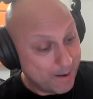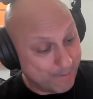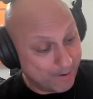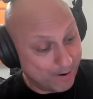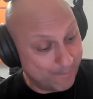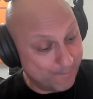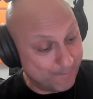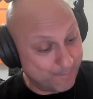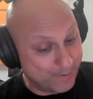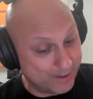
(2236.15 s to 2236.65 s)

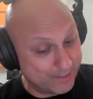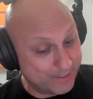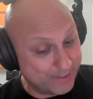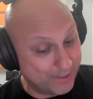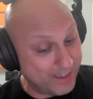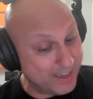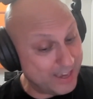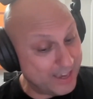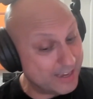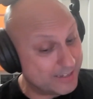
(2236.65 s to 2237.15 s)
But the
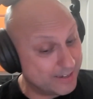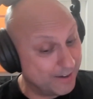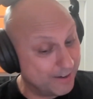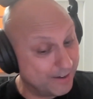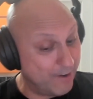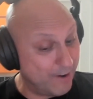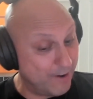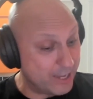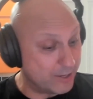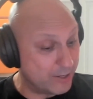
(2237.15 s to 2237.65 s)
thing is that
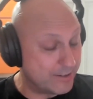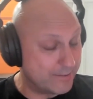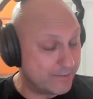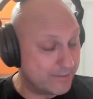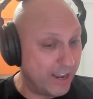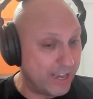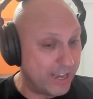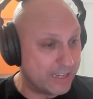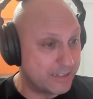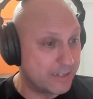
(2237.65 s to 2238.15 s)
Rex
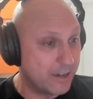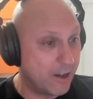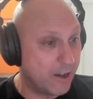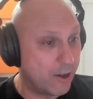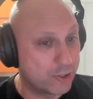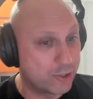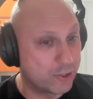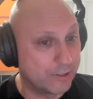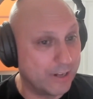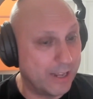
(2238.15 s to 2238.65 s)

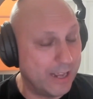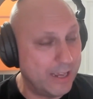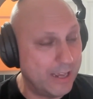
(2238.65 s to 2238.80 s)
Sargent,